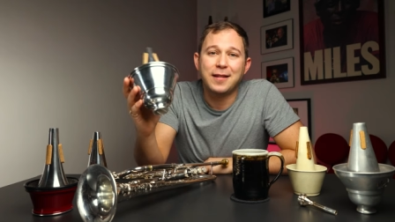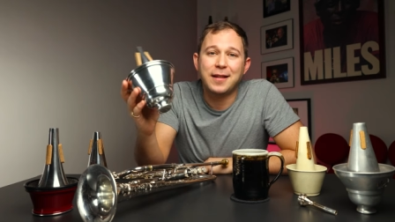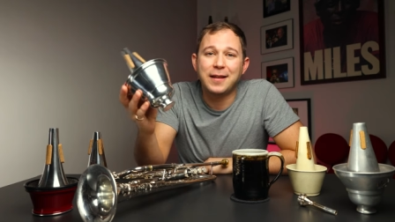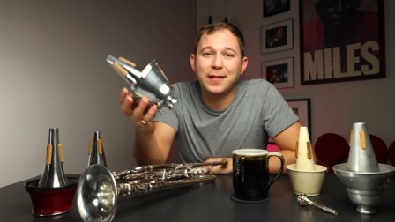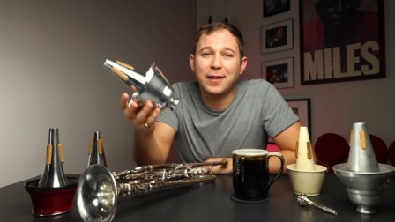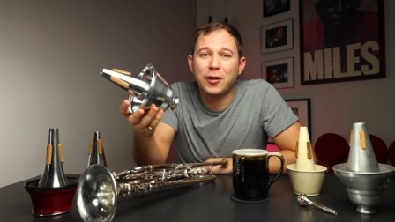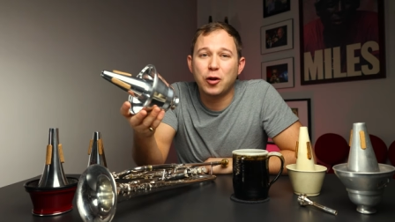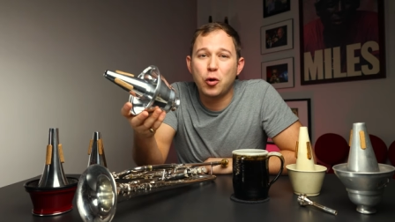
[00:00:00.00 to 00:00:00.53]

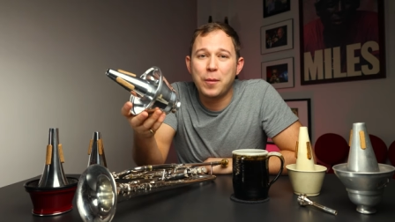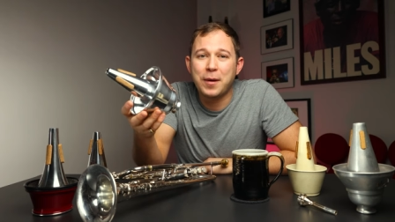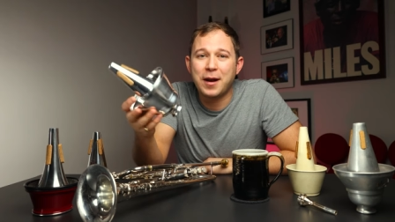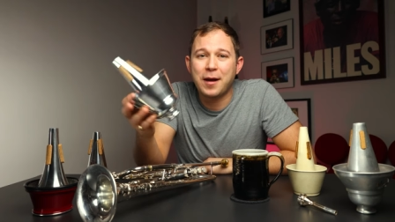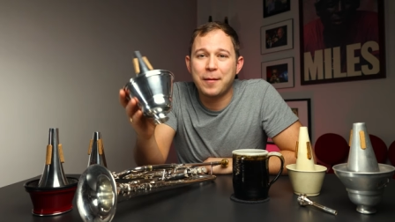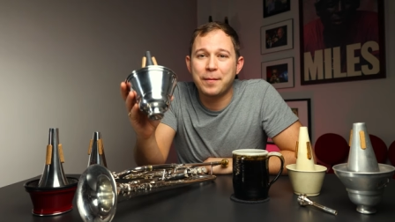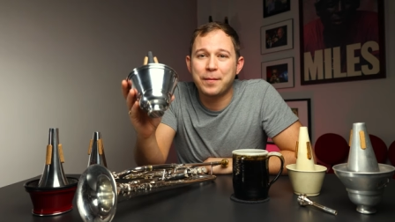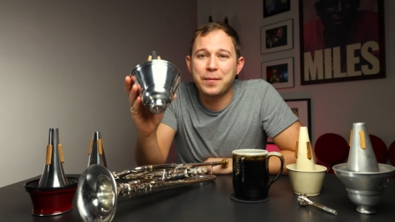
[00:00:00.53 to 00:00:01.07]
these
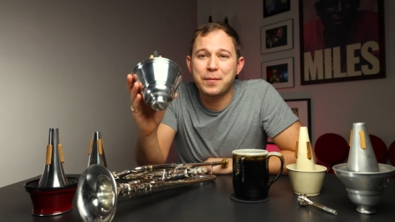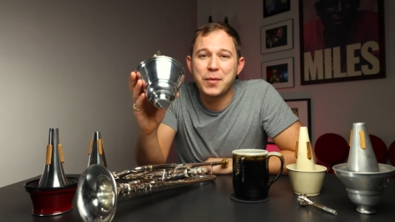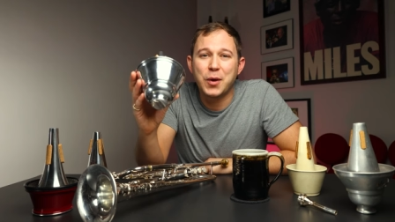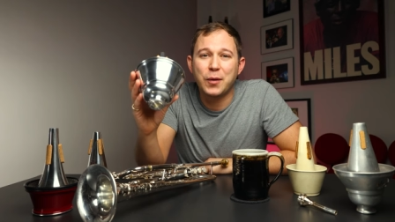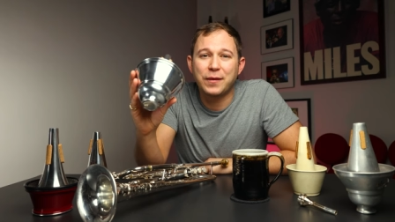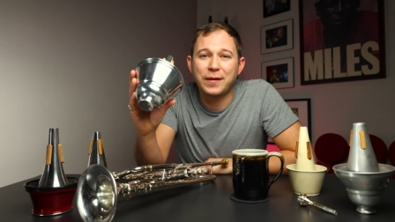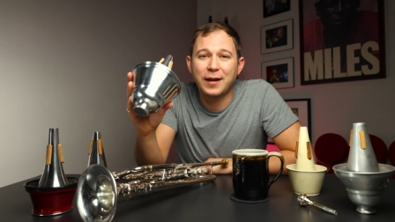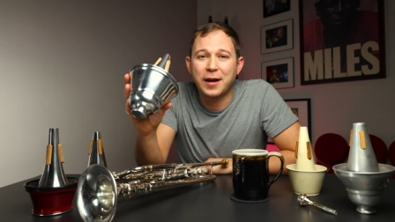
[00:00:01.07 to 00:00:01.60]
aluminum
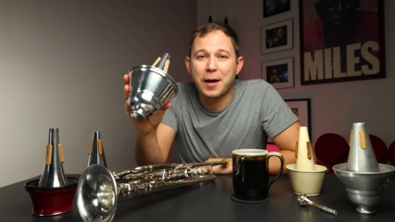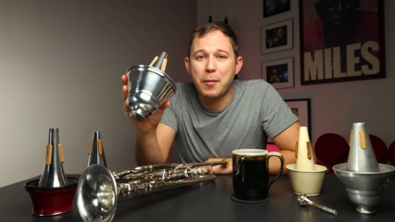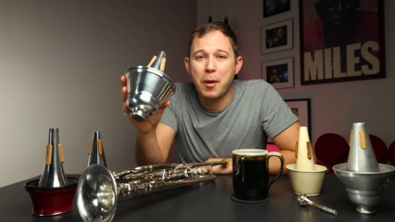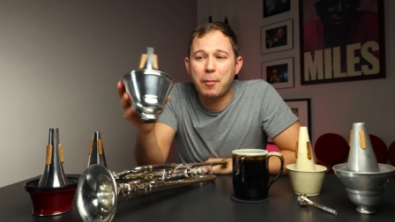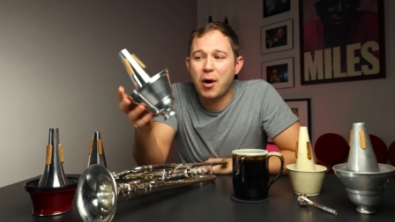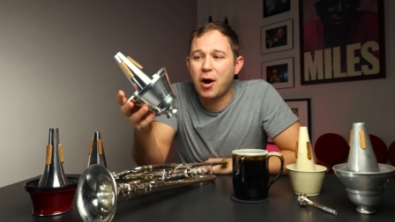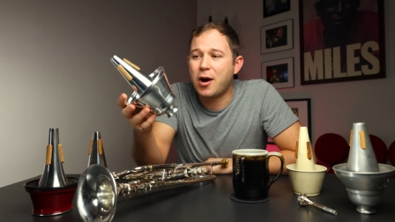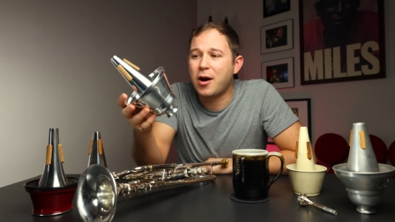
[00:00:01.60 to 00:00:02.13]
mutes that come
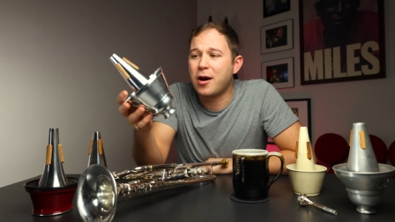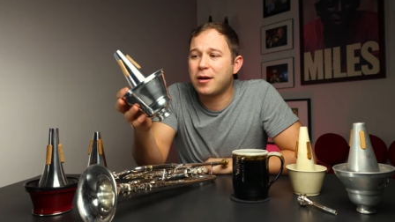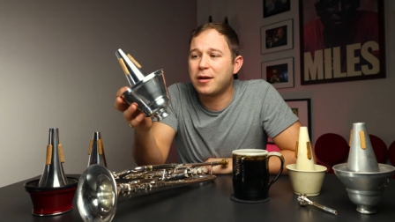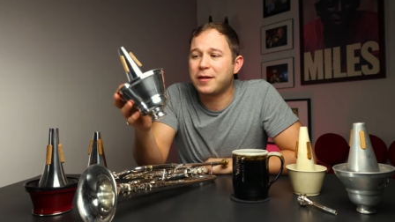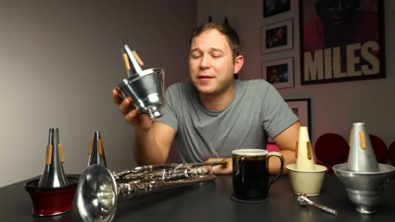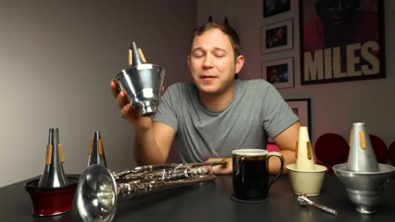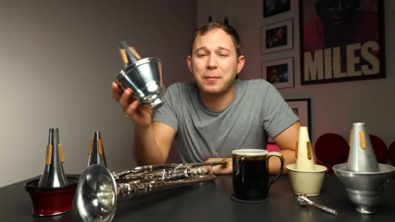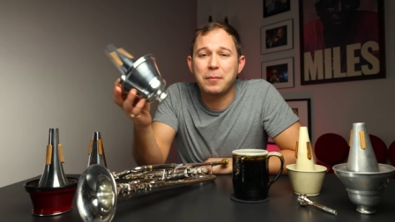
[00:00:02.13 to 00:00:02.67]

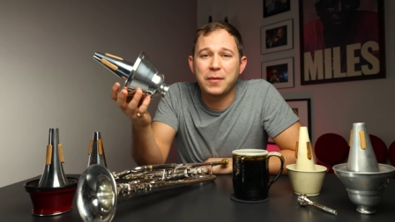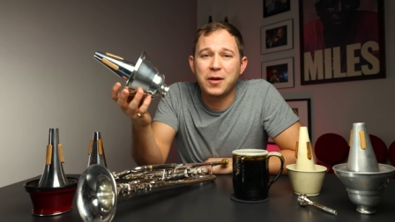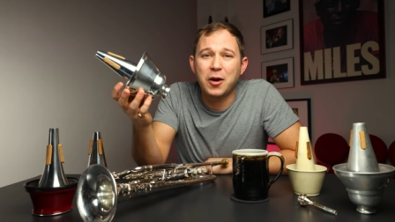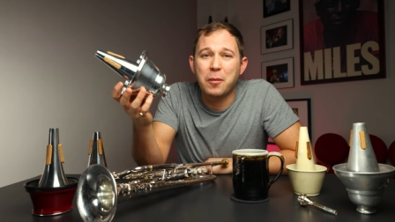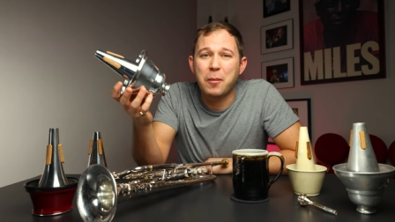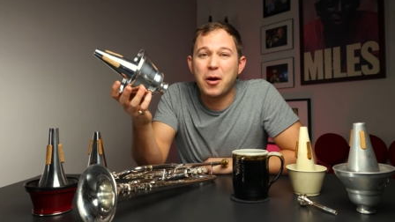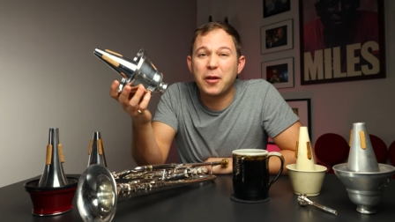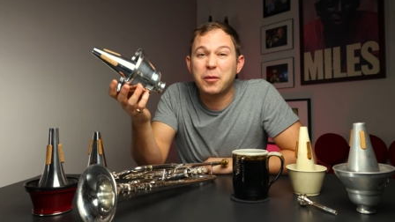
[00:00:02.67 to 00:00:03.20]
apart and some, you
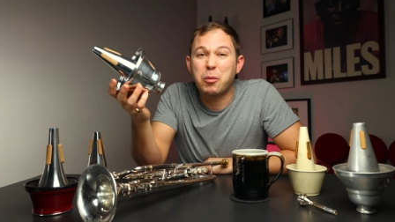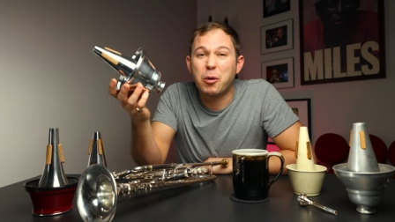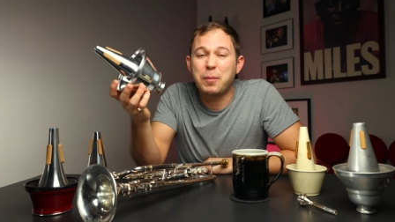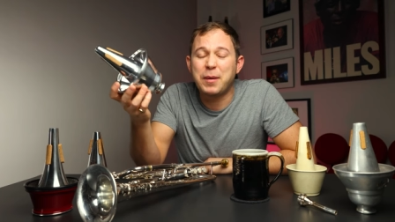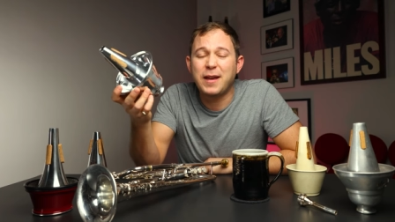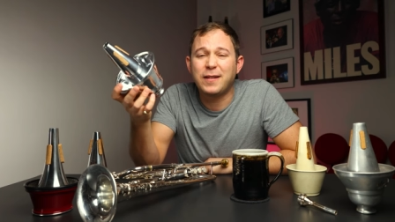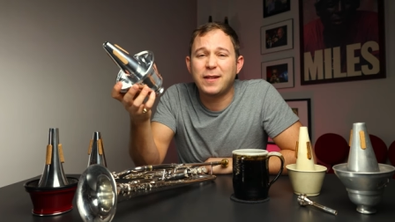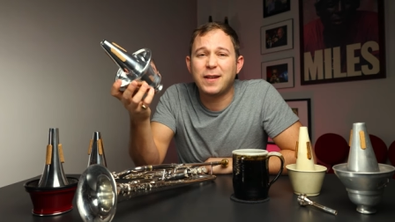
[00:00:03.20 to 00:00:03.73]
know, multiple
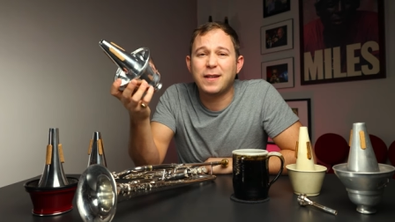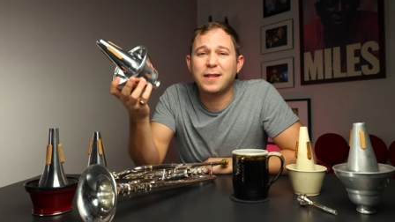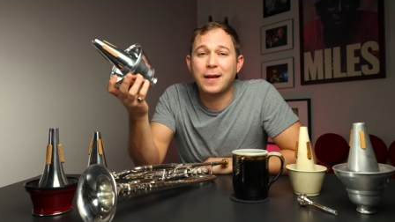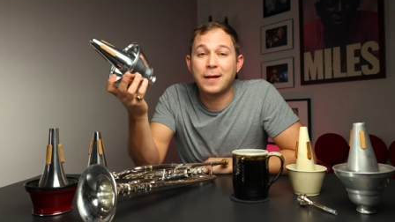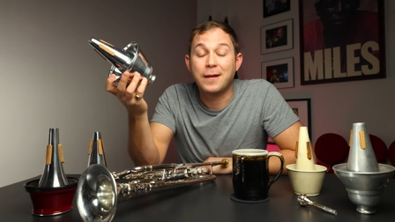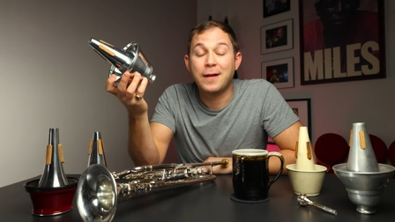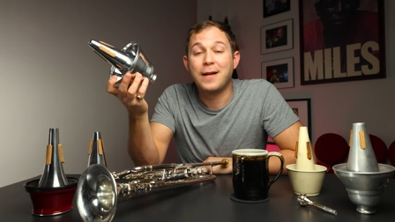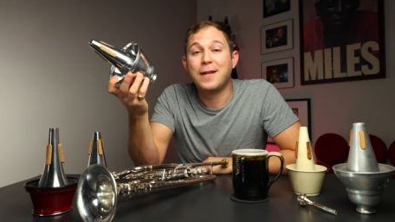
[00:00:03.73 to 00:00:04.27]
pieces
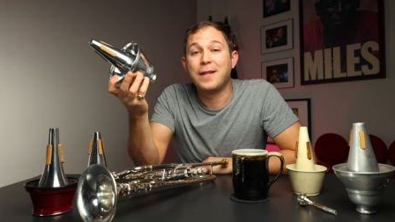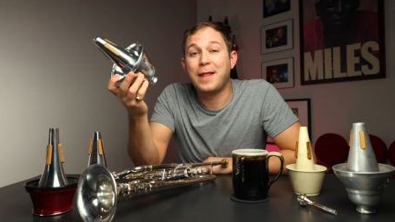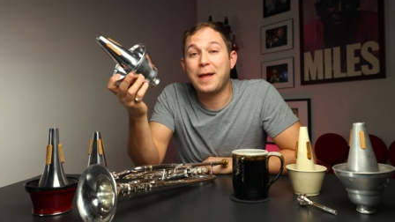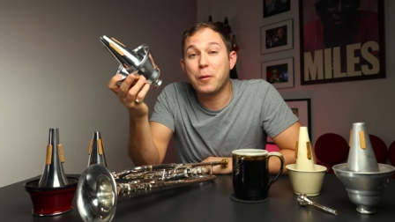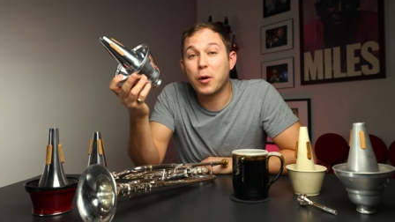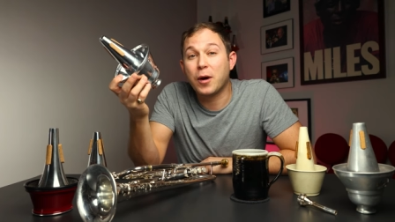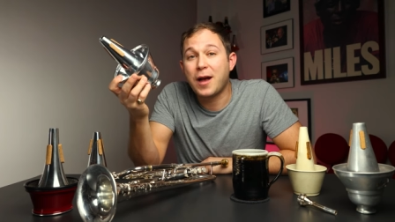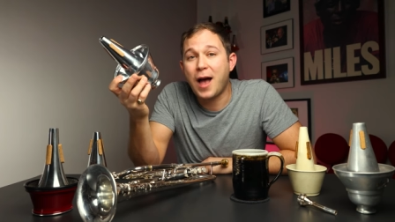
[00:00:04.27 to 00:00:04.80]
that
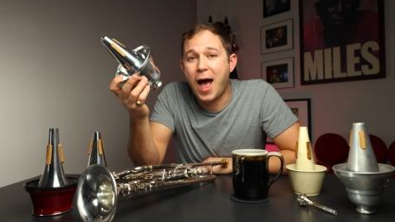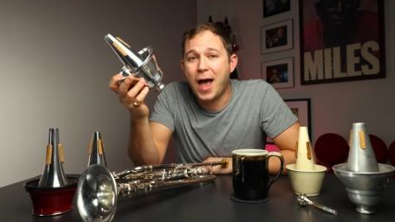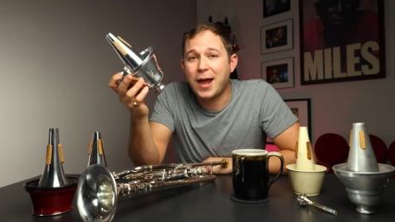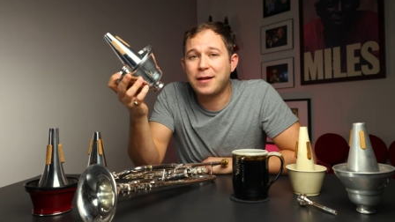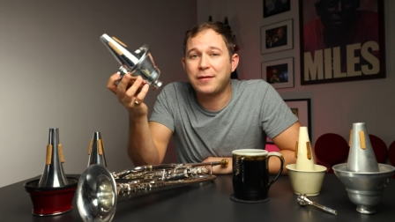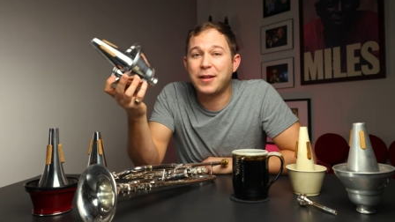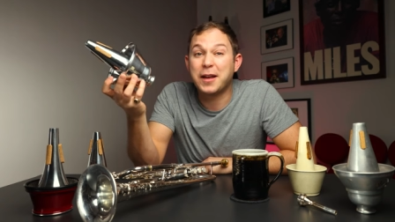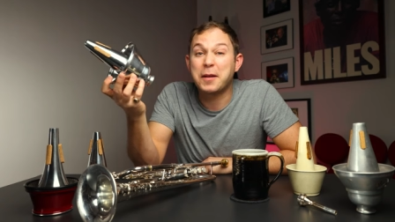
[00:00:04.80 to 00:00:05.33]
they were
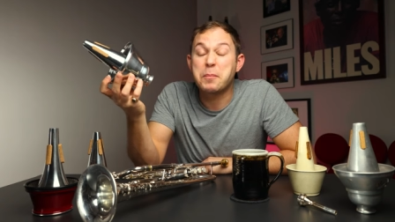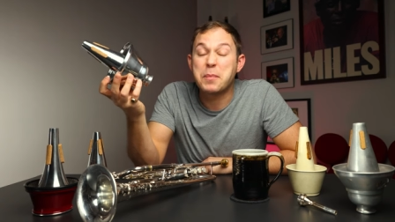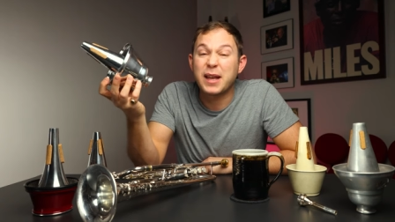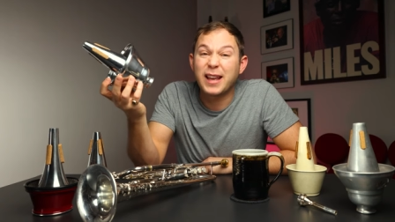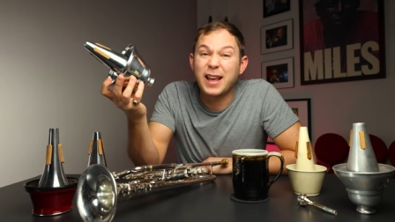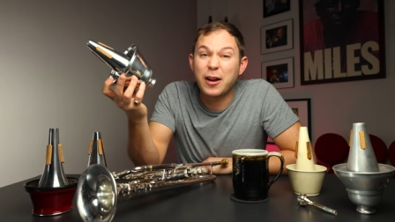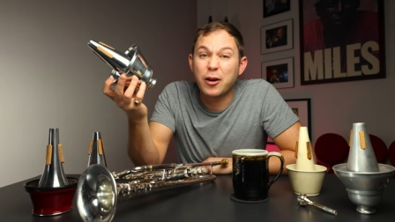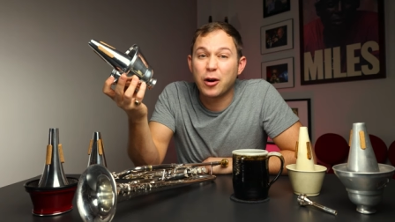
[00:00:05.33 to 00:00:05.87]
kind of like
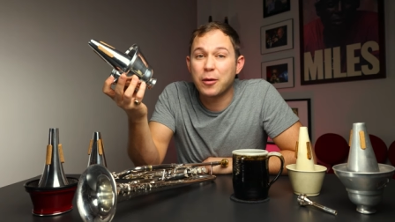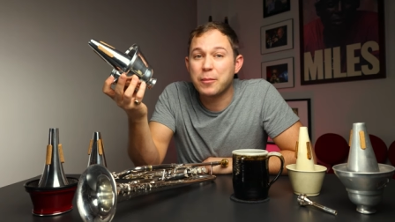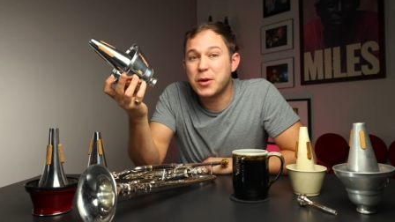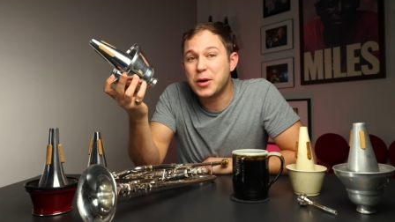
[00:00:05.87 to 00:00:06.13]
beginner